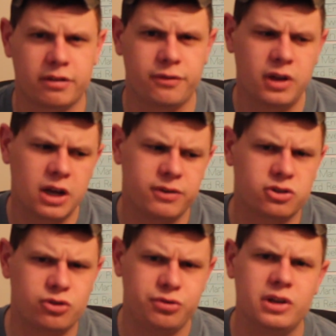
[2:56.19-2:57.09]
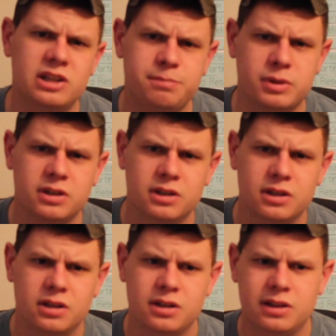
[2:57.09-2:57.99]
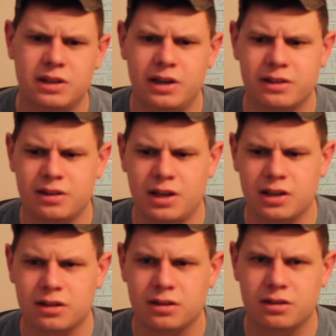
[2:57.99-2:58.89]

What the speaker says: I feel like if it's crisp, then it's like,